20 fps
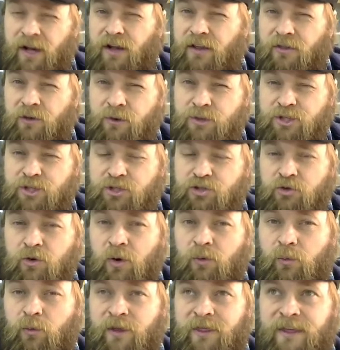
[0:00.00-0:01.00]
those are
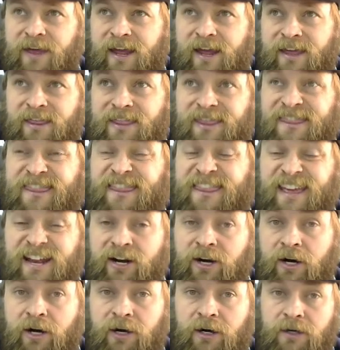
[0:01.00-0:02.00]
drawn with a
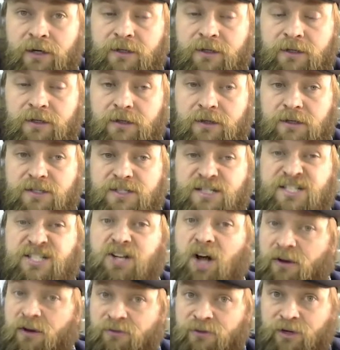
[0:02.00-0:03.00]
thinner,
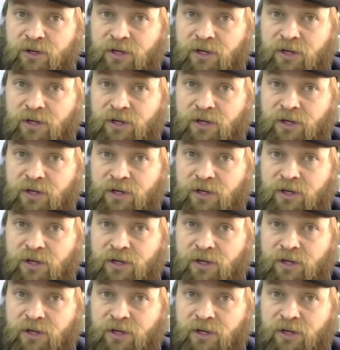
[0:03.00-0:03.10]
softer